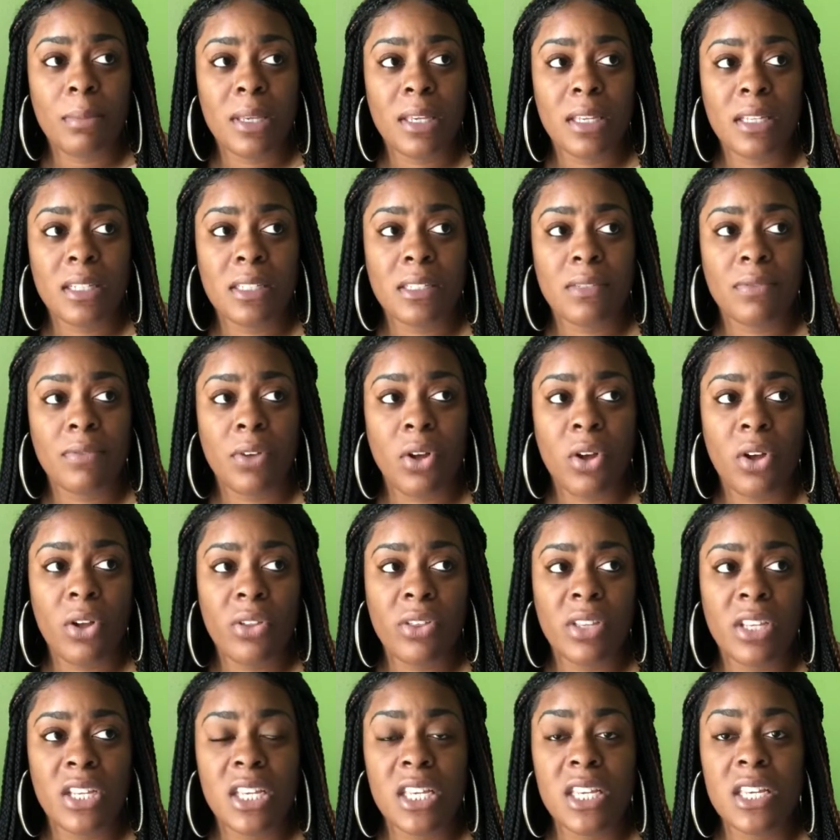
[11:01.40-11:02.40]
because of all
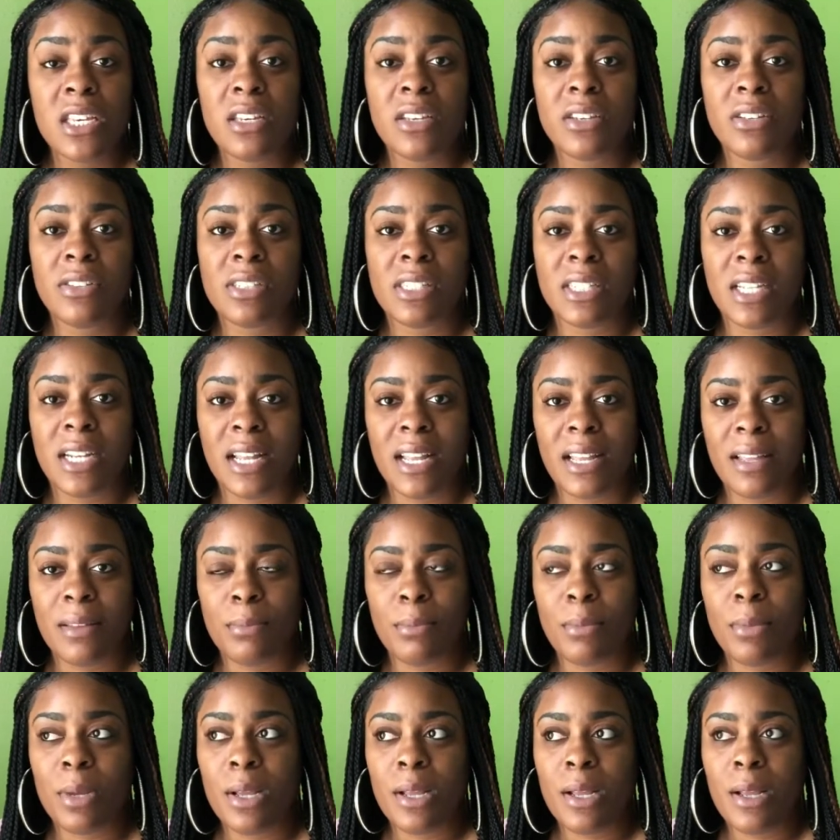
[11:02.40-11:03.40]
the years that I had
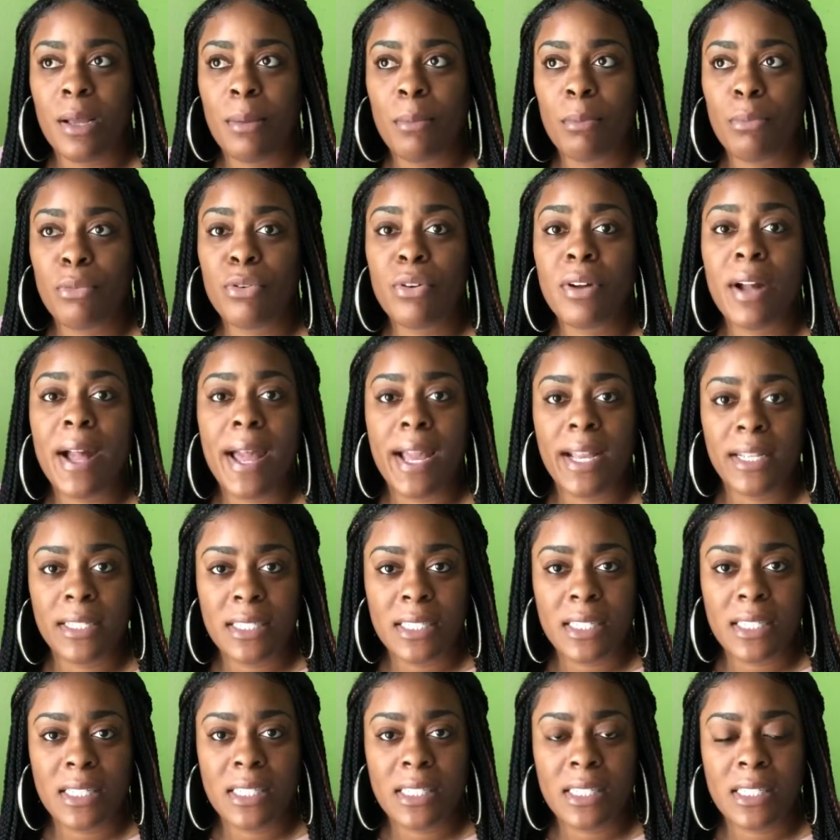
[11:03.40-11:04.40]

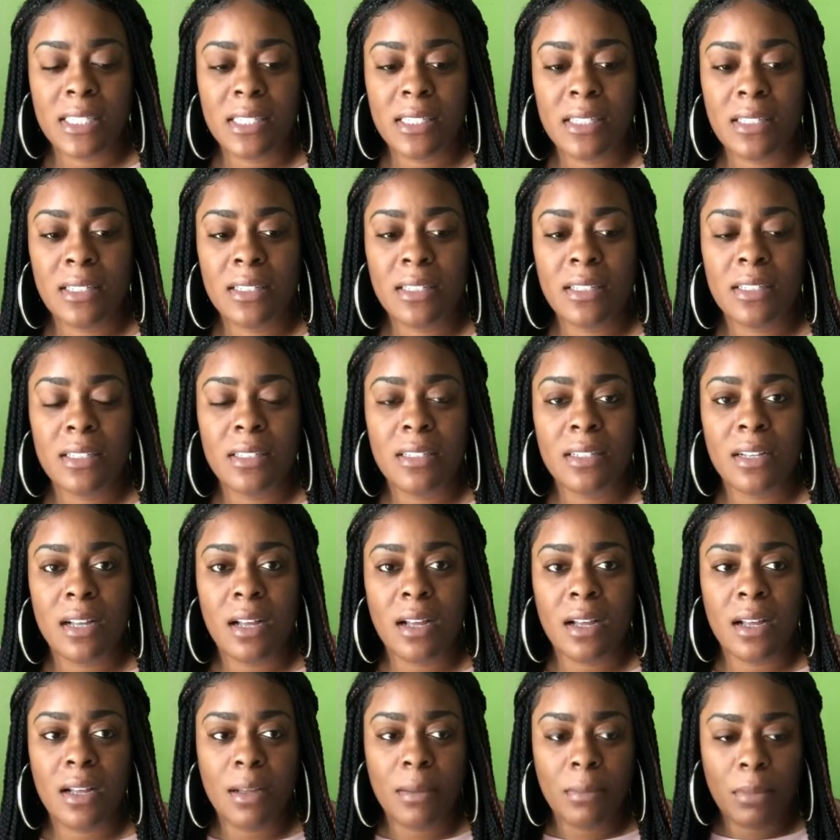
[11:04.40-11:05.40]
practiced
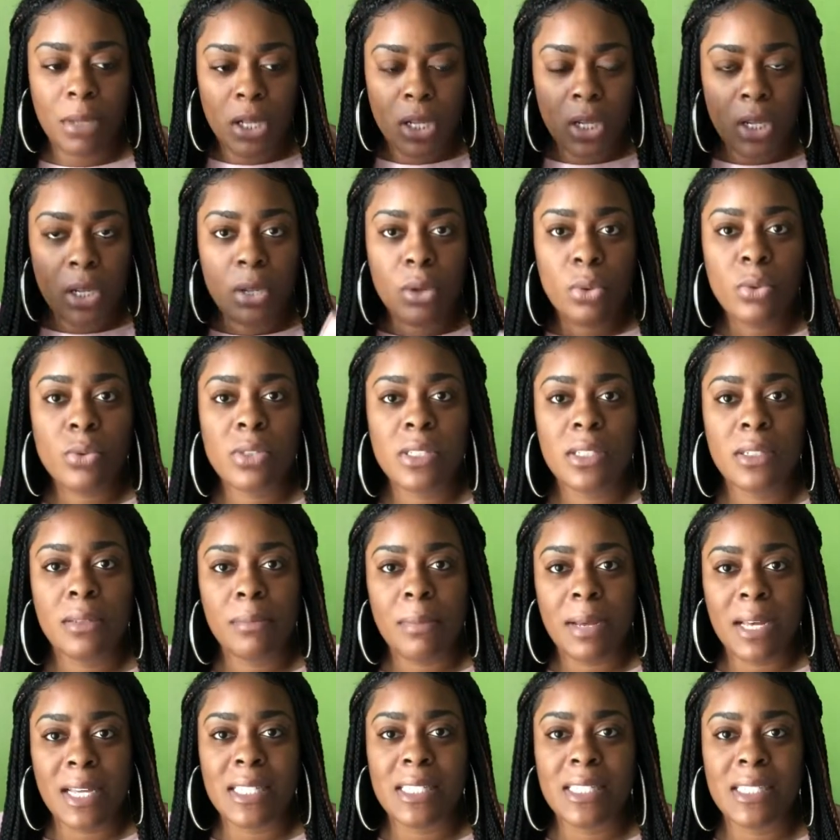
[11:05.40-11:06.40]
closing
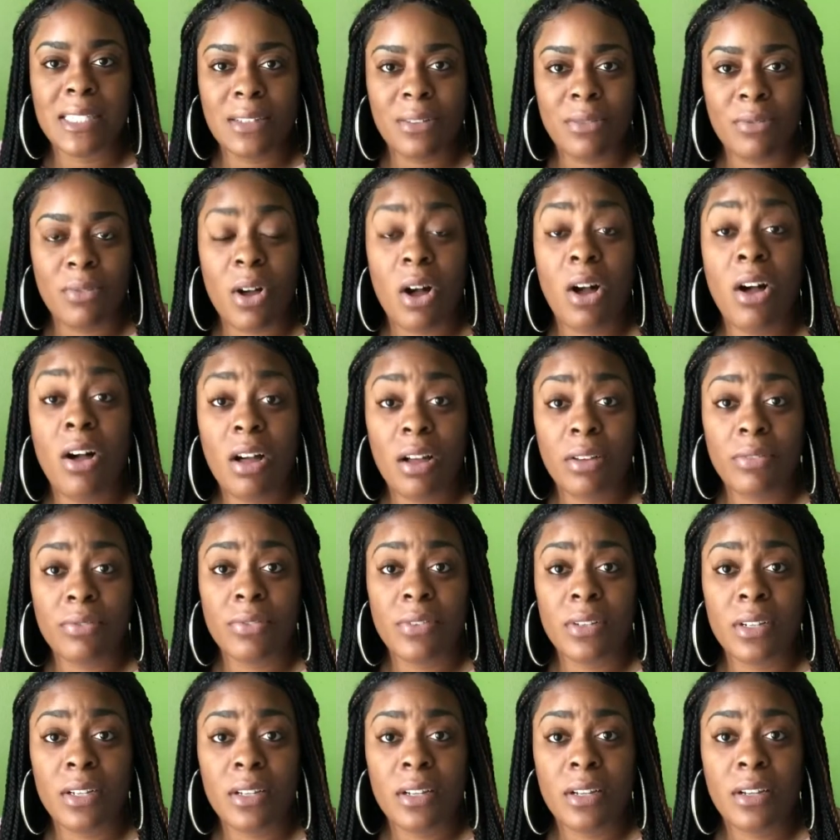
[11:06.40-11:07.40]
myself off
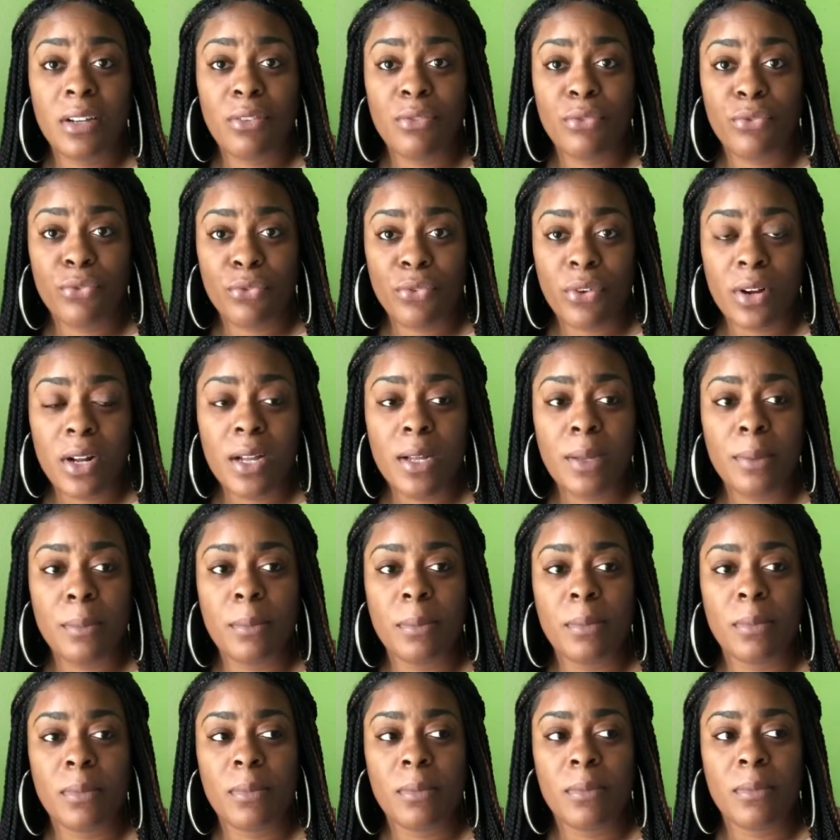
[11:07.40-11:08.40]

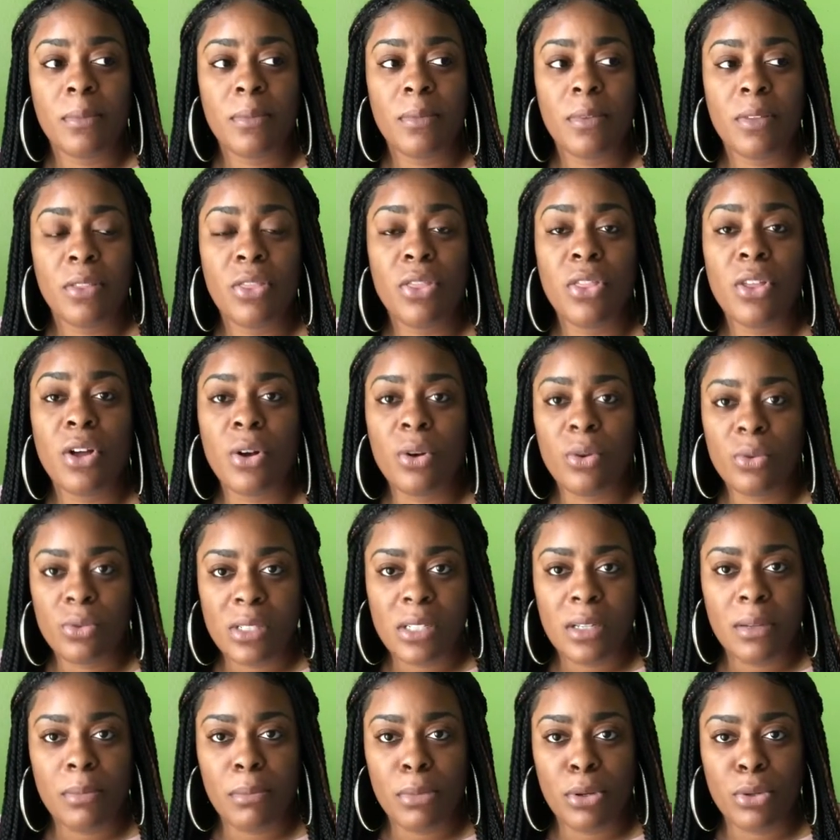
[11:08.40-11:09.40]
from those
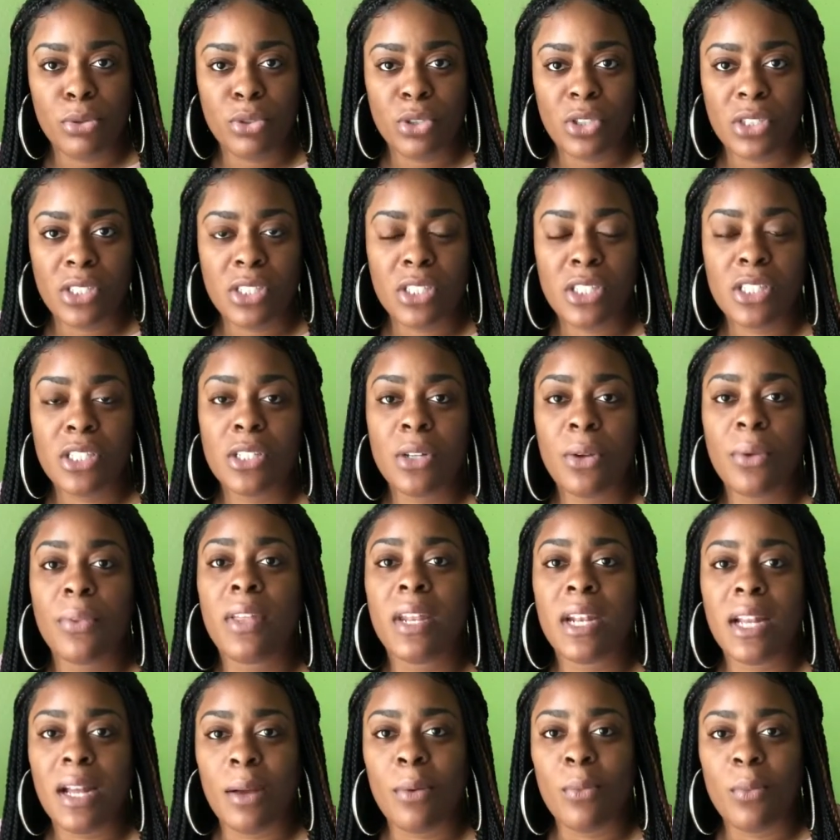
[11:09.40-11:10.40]
emotions so
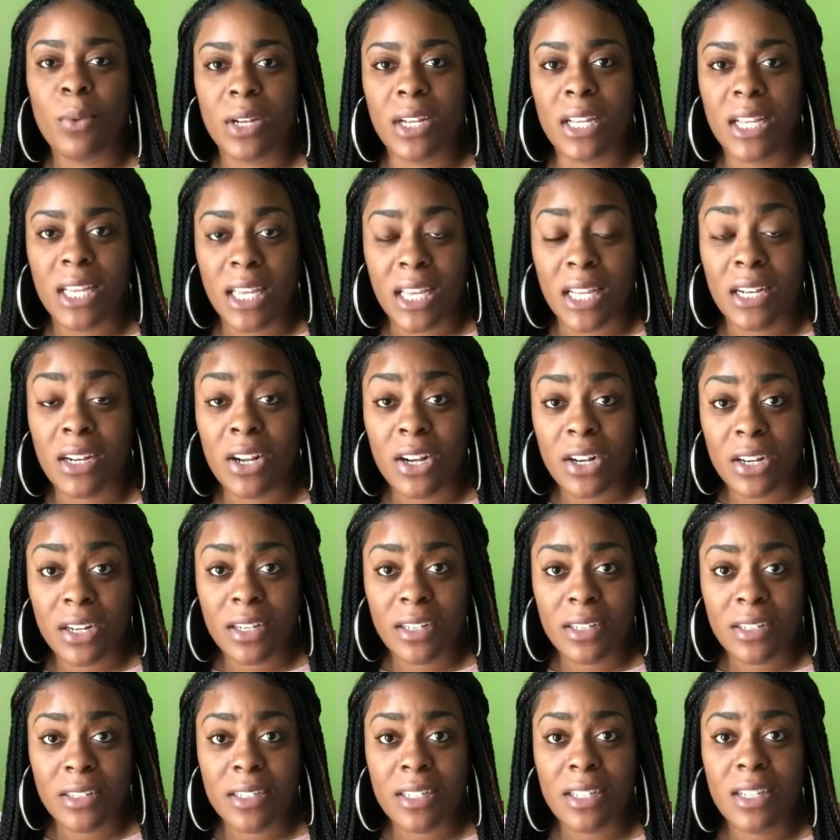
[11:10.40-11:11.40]
that I wouldn't get
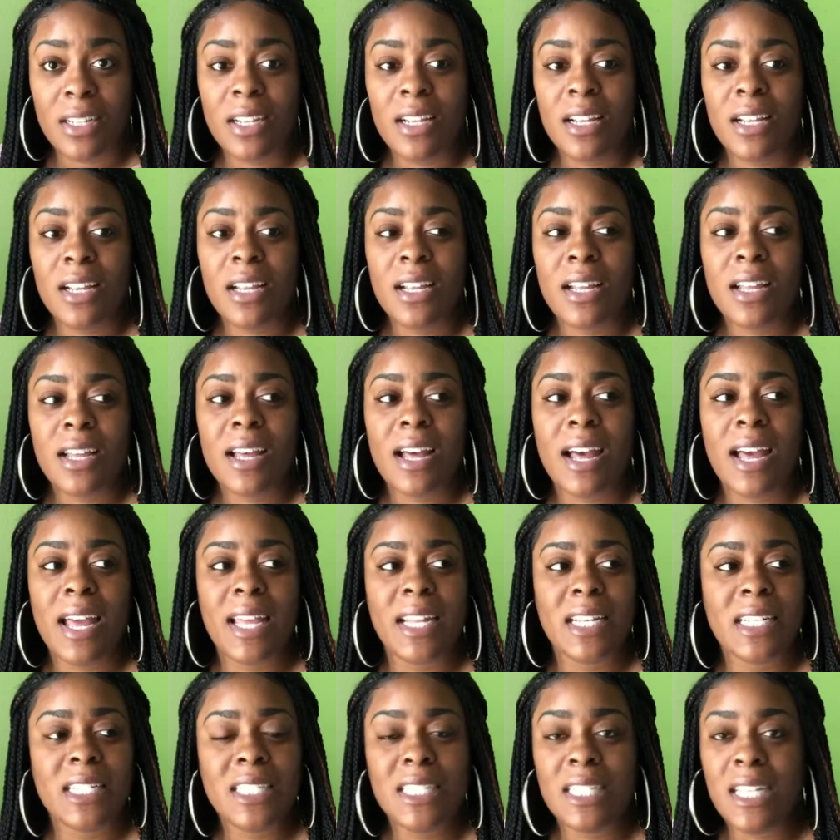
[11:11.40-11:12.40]
hurt, I
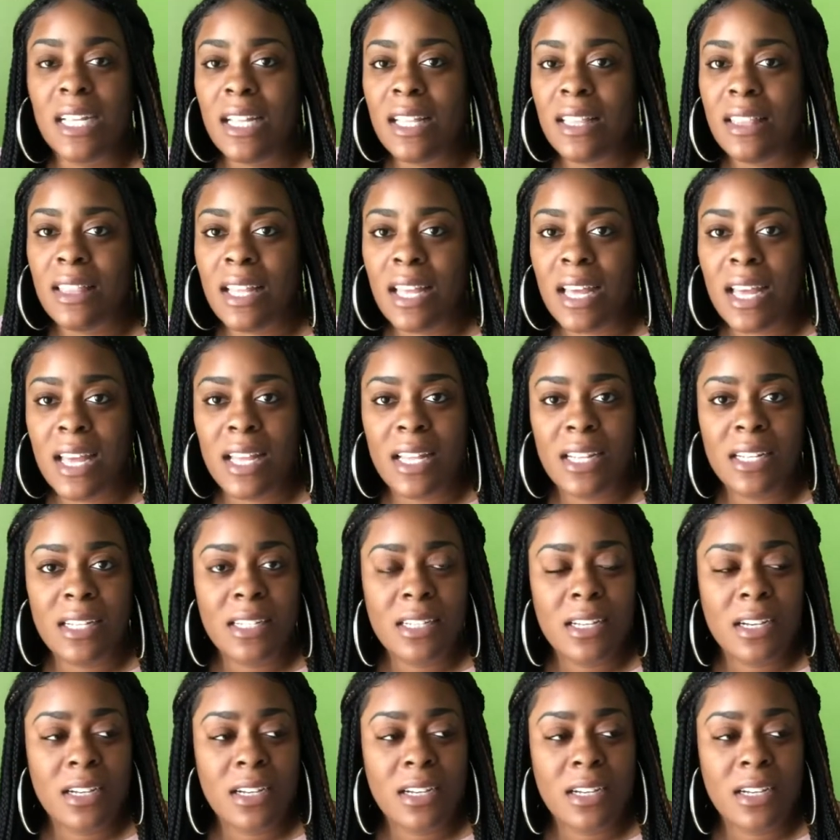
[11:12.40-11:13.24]
had done that